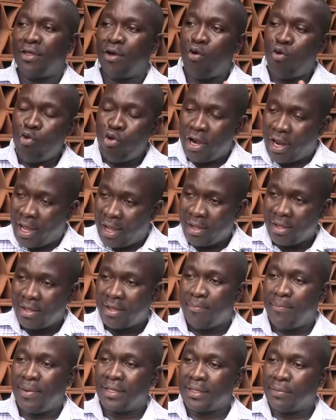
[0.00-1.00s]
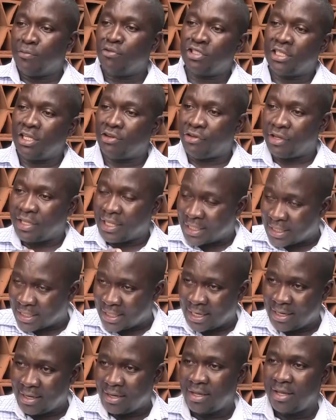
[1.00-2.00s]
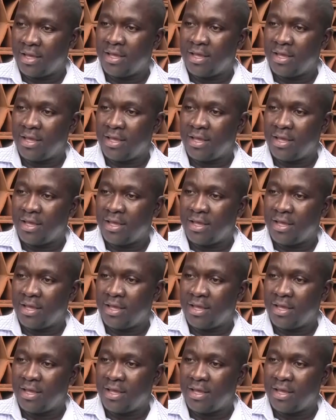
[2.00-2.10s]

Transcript: the owner, but I'm not yet registered.